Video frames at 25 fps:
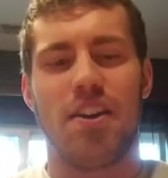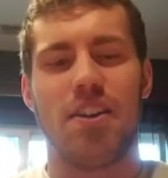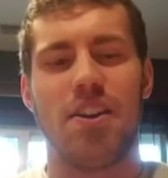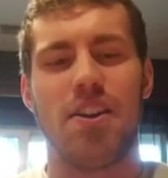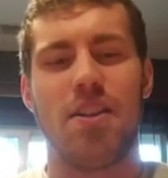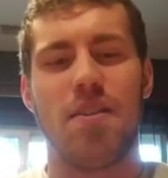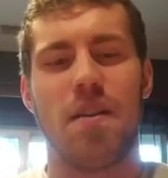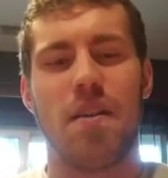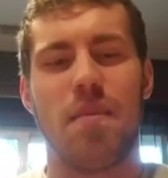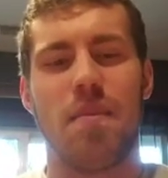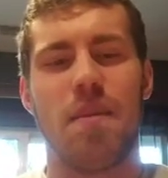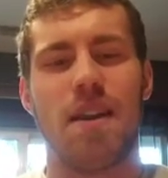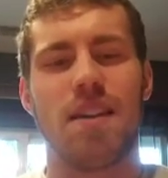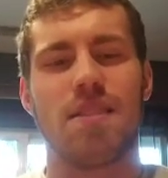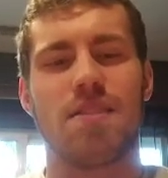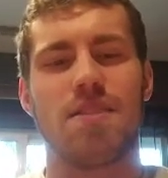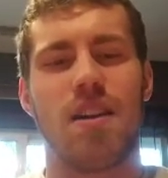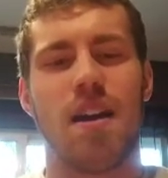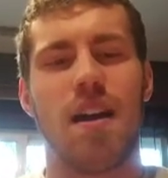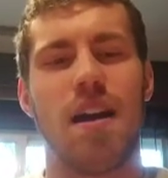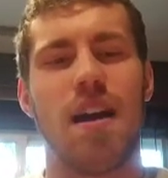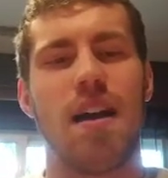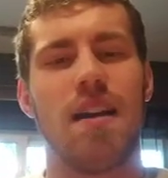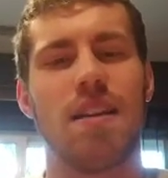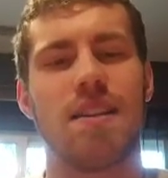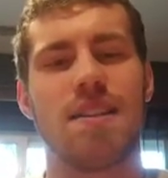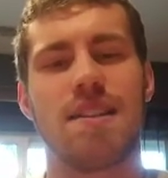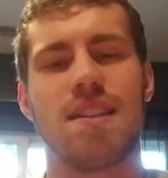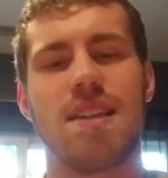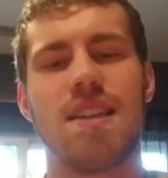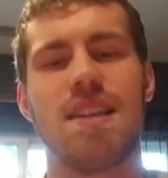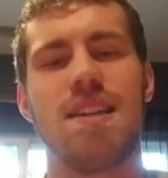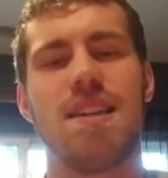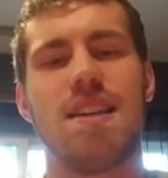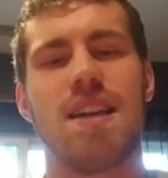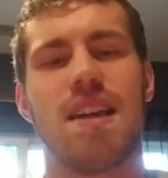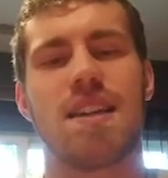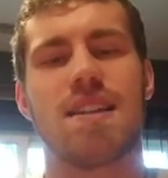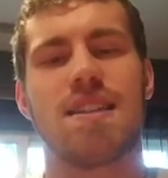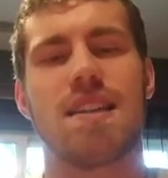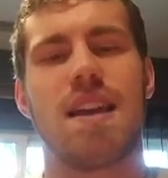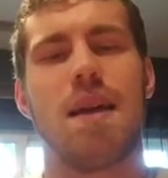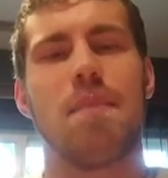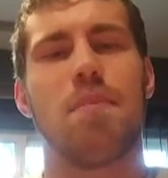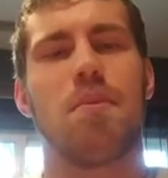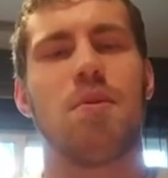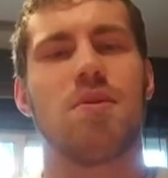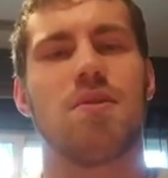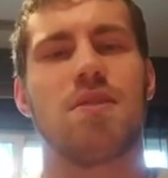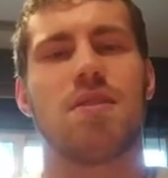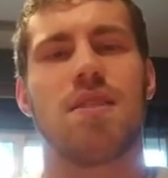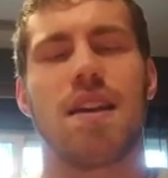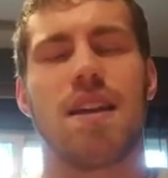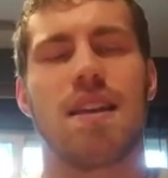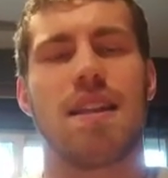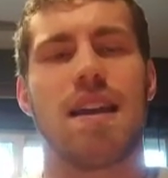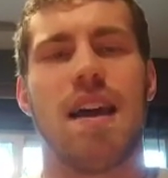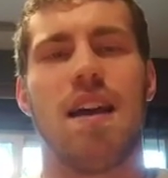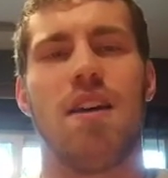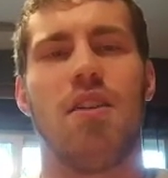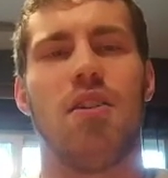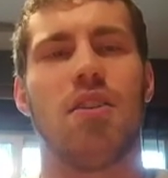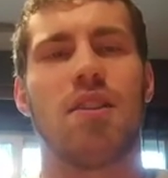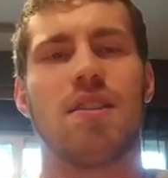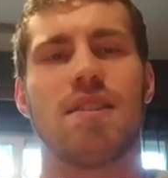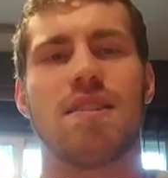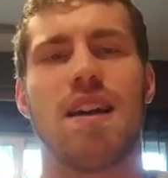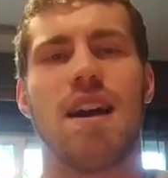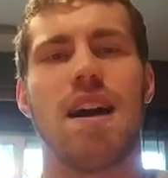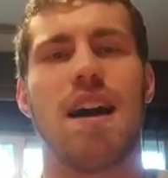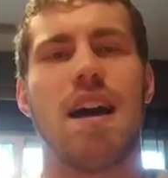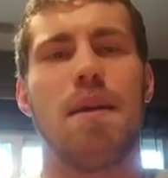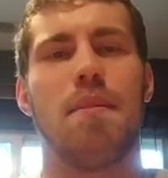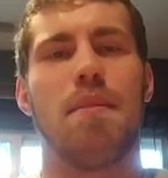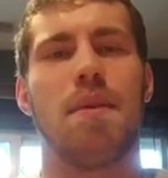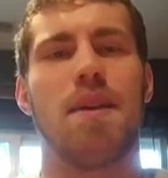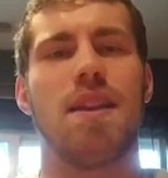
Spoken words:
You know what I mean? So I see examples like that all the time.